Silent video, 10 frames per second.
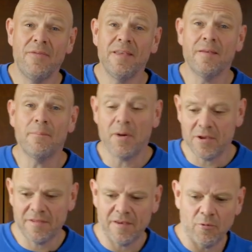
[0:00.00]
the thing that
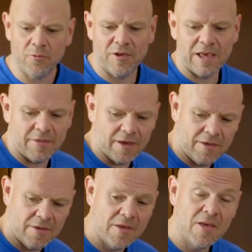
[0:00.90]
binds it all together,
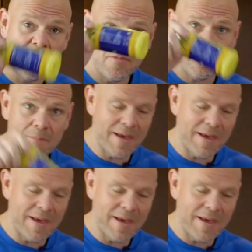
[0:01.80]
the